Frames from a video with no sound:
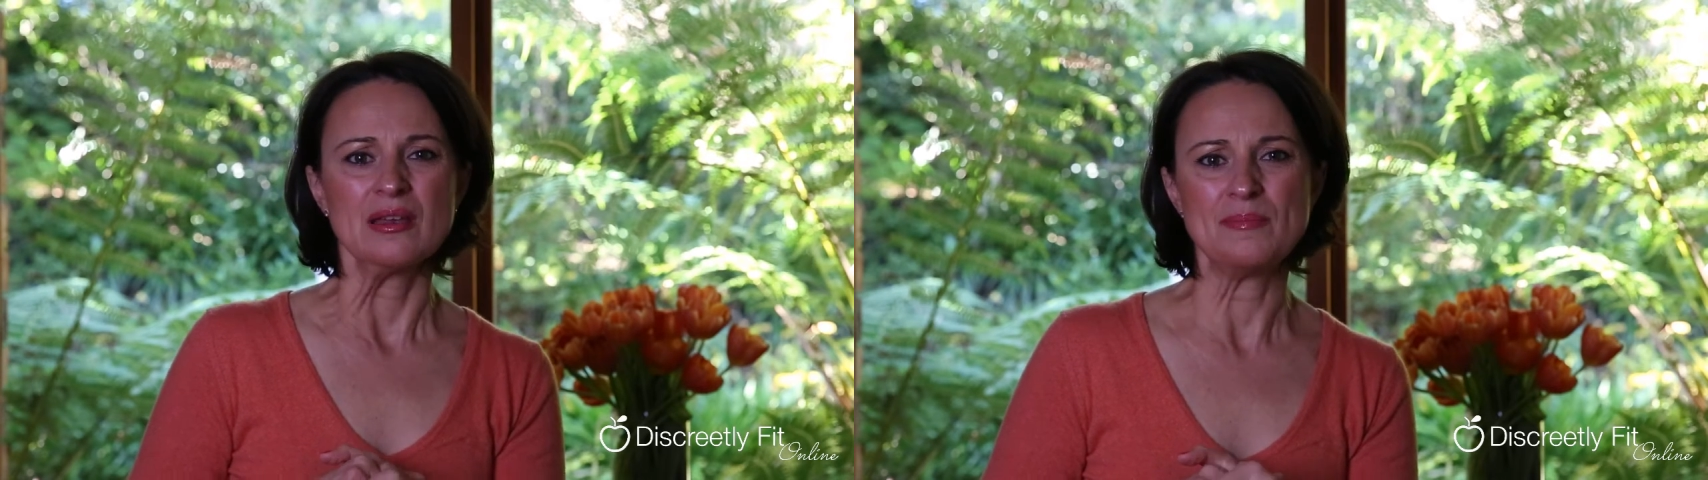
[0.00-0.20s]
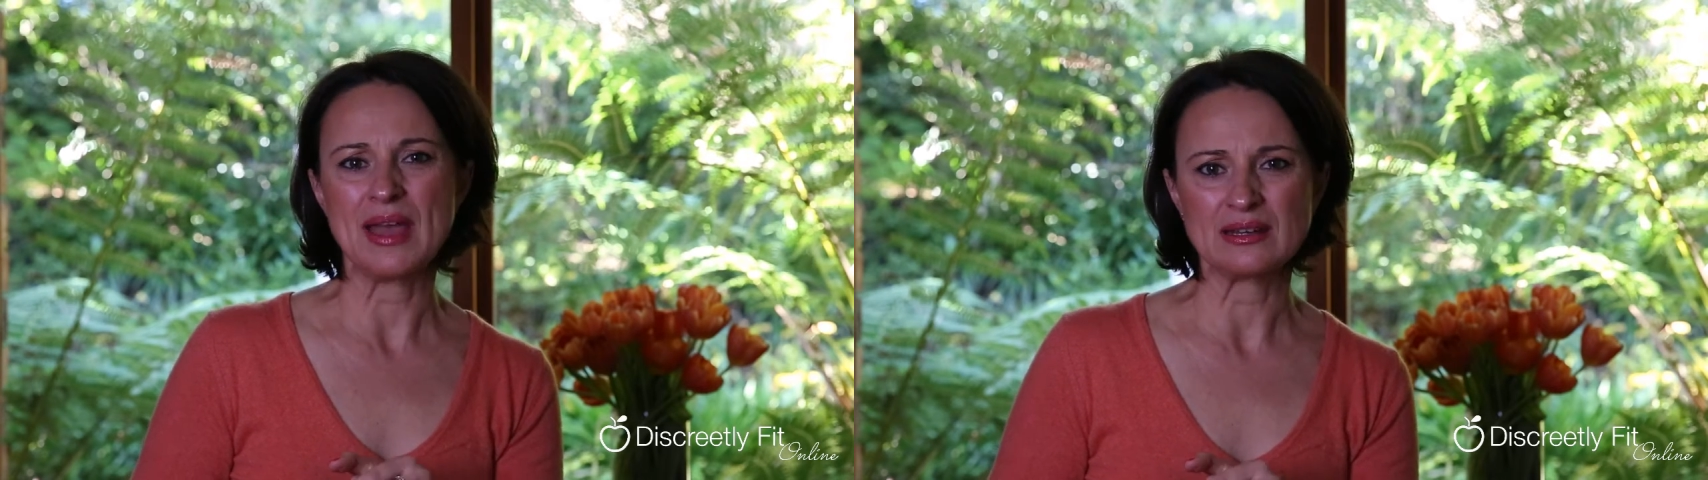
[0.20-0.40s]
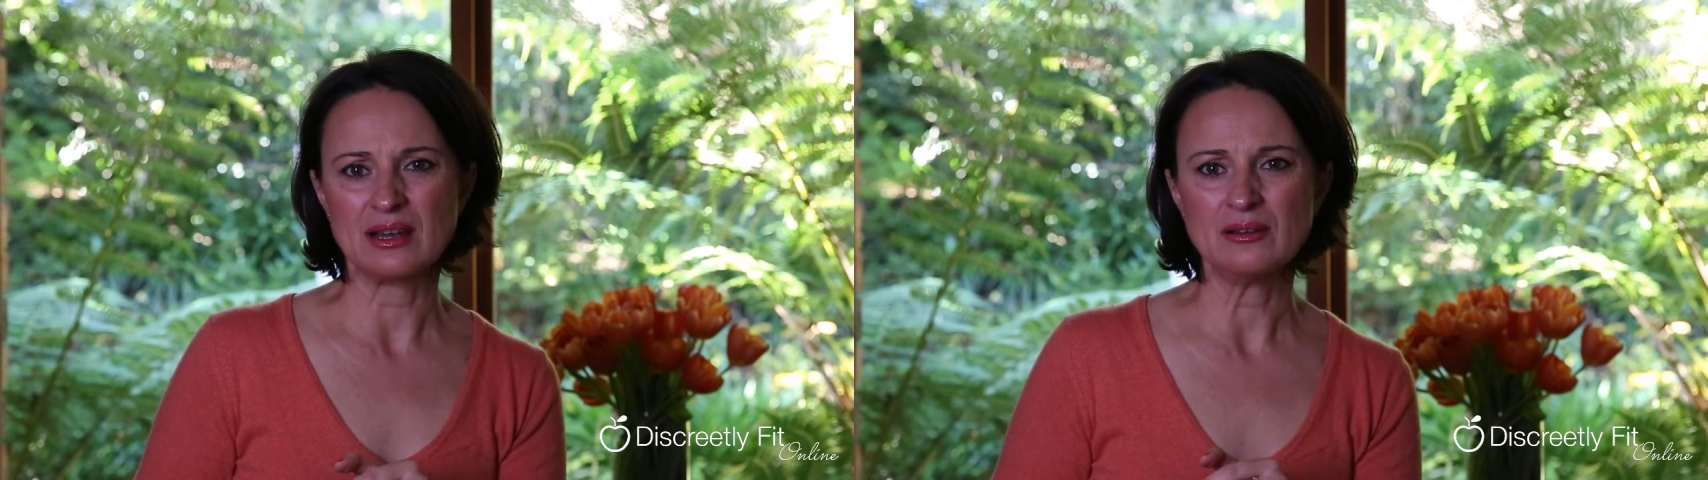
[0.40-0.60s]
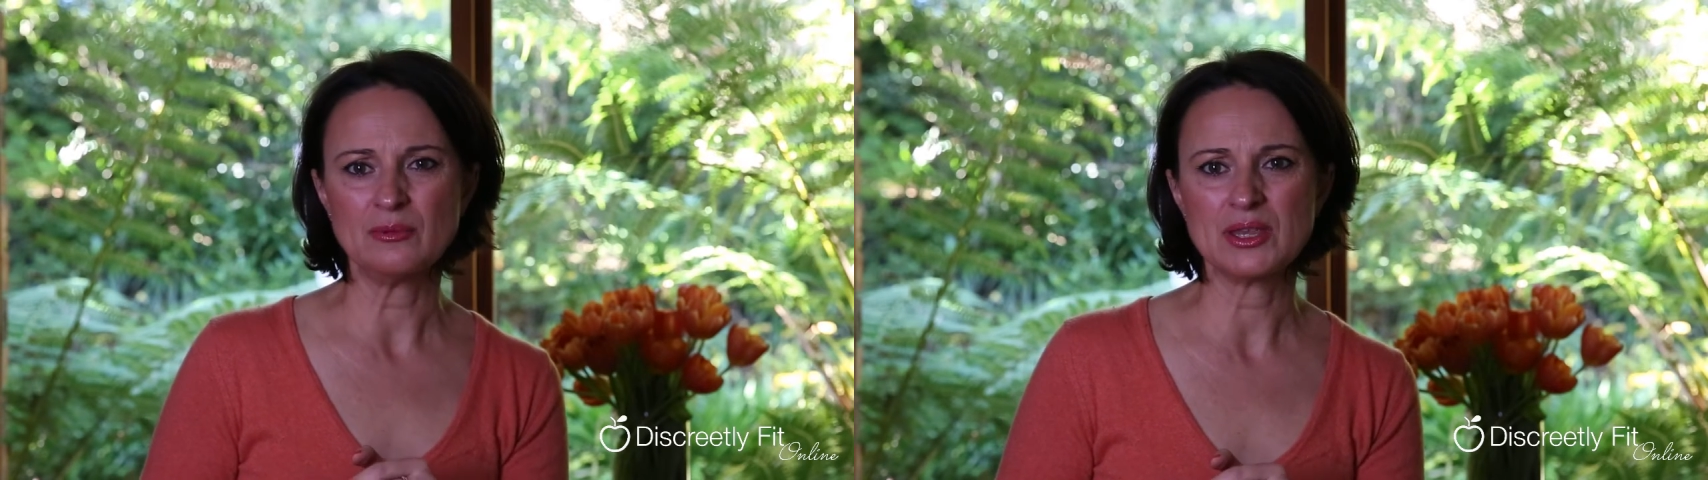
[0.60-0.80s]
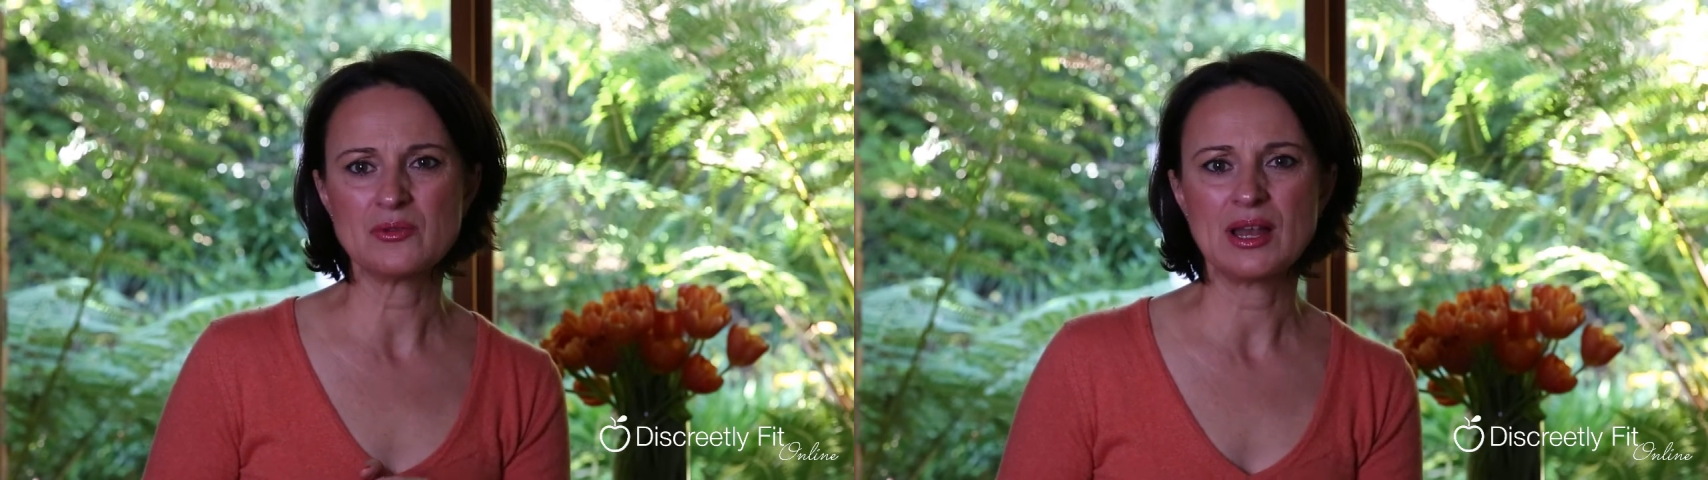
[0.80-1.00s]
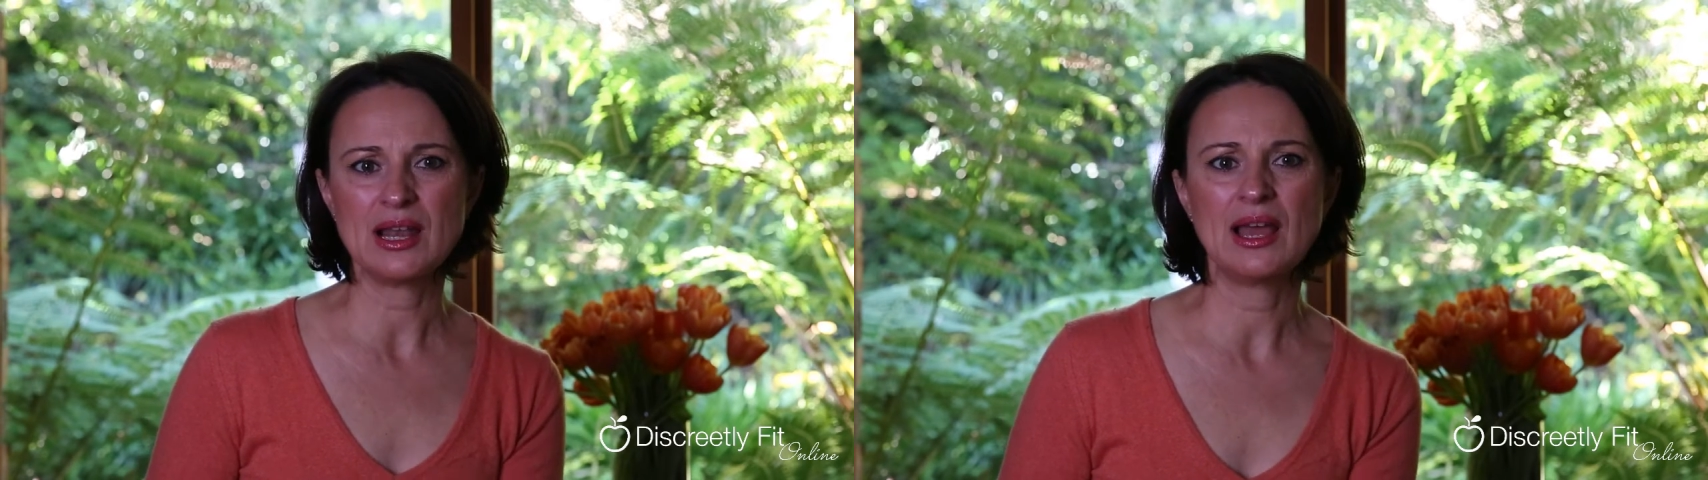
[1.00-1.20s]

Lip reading: better when you are